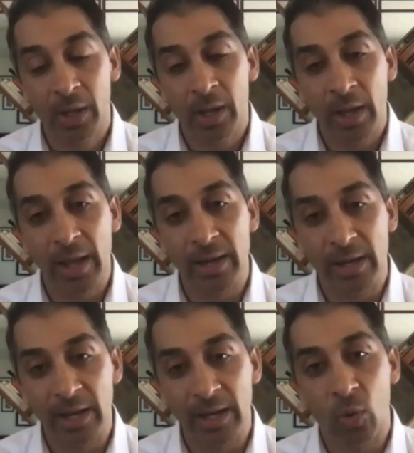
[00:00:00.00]
And,
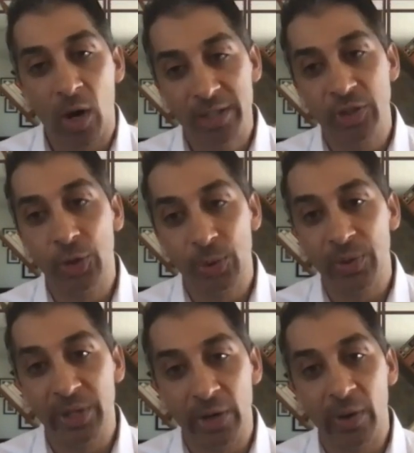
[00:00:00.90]
and it walks you through,
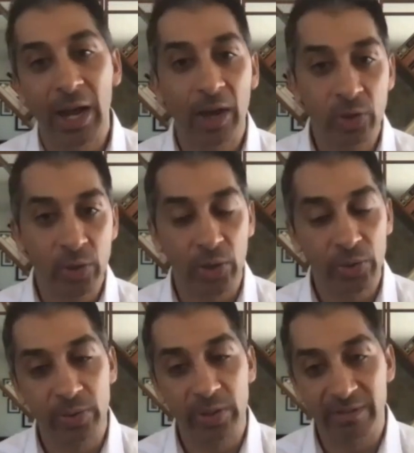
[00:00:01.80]
you know, how you go
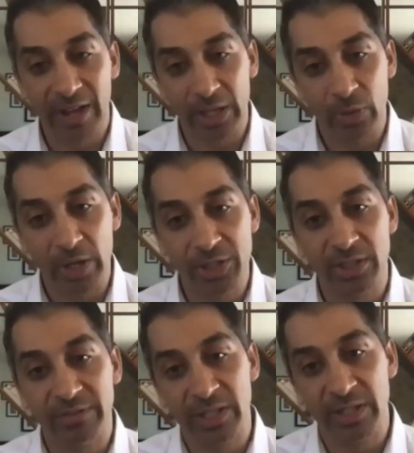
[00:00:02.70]
through the evaluation
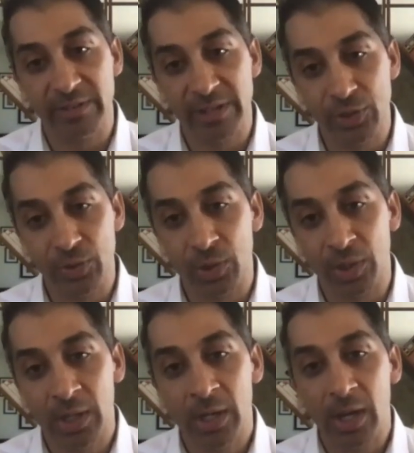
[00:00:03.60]
of an individual,
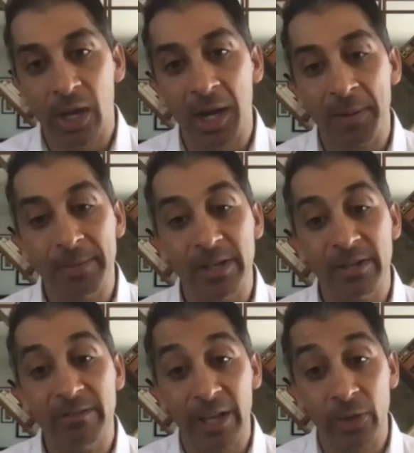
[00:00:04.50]
um,
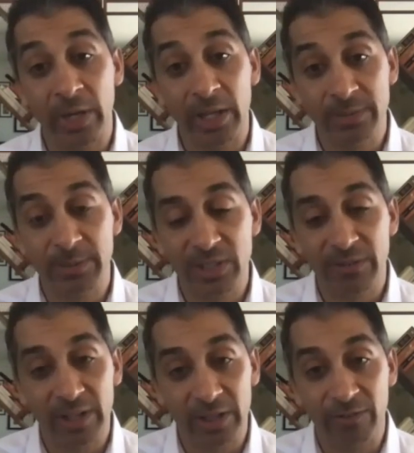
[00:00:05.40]
evaluating
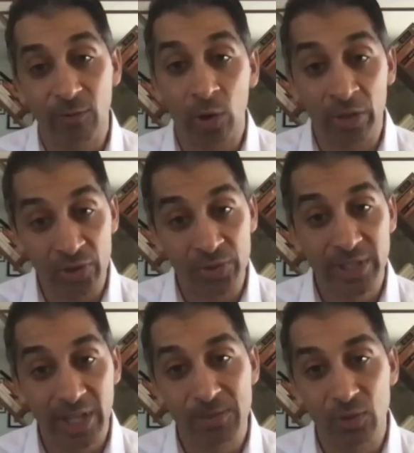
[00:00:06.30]
specifically for those
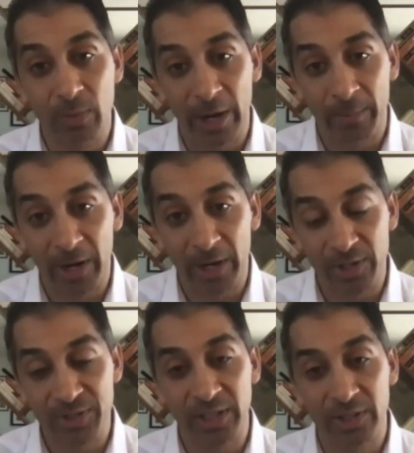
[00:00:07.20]
type 2
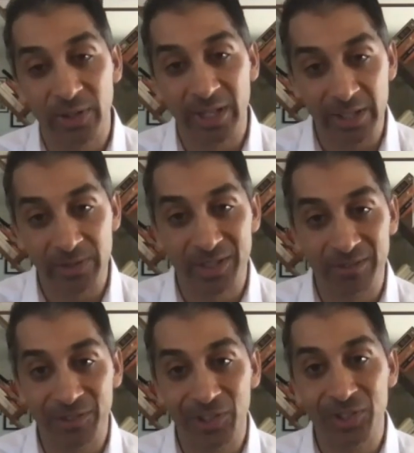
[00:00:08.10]
biomarkers, including
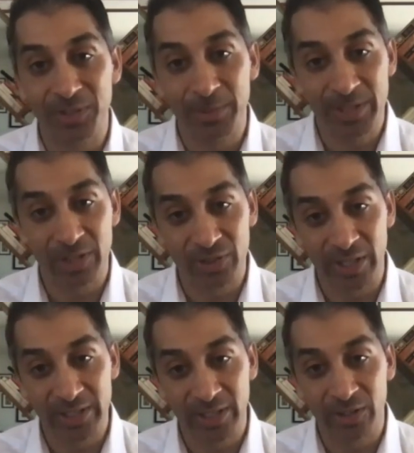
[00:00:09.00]
eosinophils and potentially
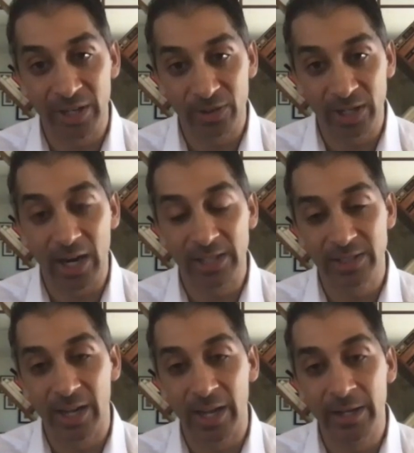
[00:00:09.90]
exhaled nitric
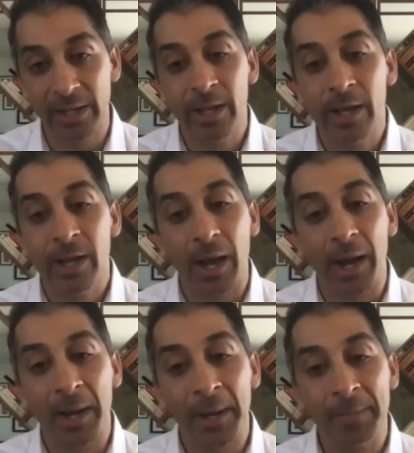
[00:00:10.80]
oxide
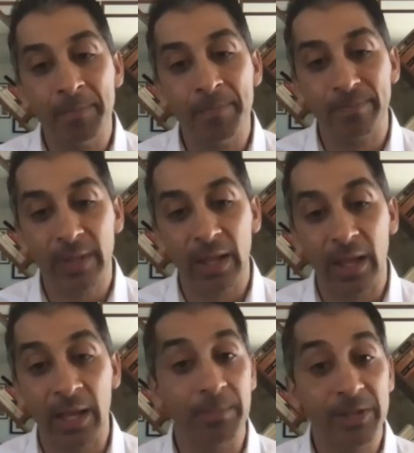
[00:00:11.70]
um,
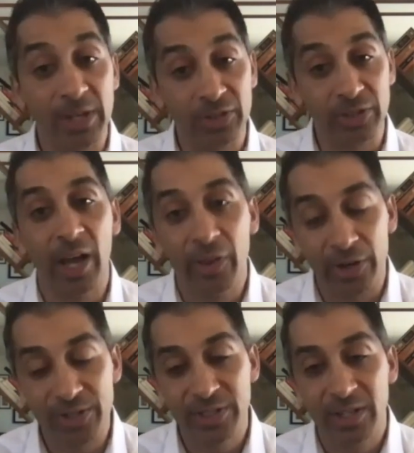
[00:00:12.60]
and potentially
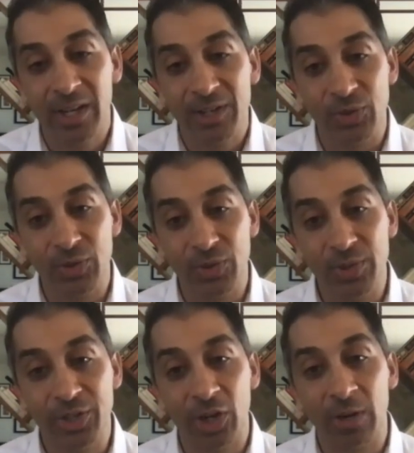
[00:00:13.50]
others, to
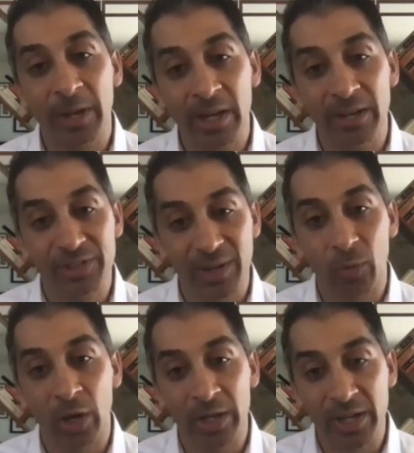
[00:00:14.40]
determine if
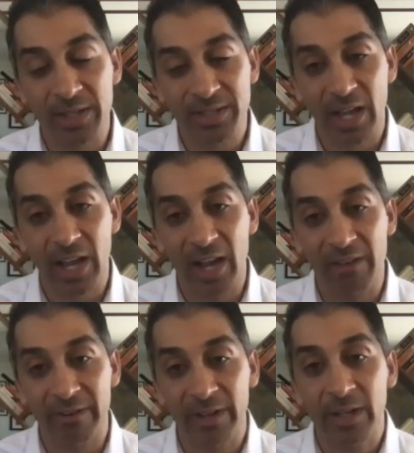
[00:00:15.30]
someone does
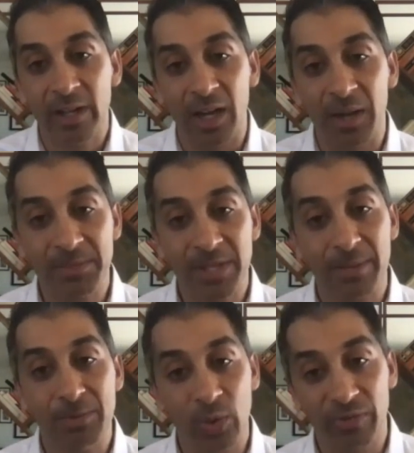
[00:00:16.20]
have um,
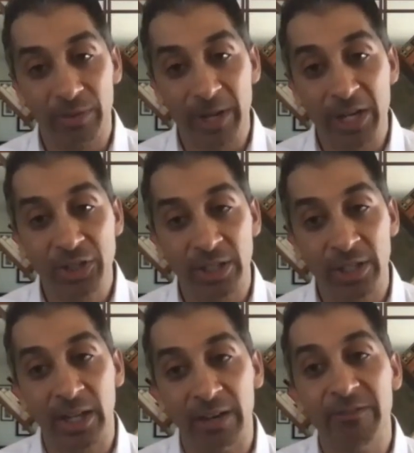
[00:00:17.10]
type 2
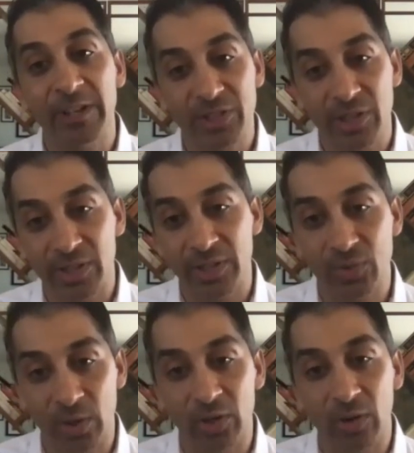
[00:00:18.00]
inflammation and fits the
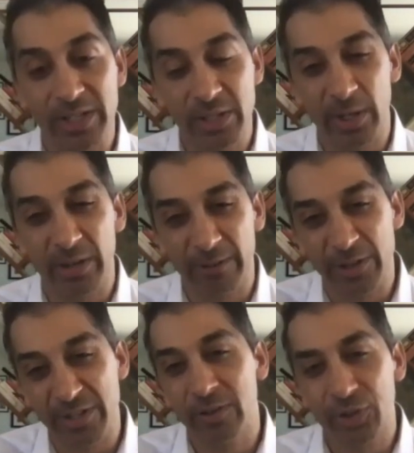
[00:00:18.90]
sort of criteria for
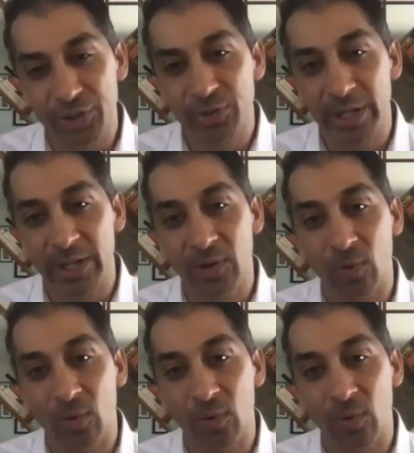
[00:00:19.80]
difficult to treat or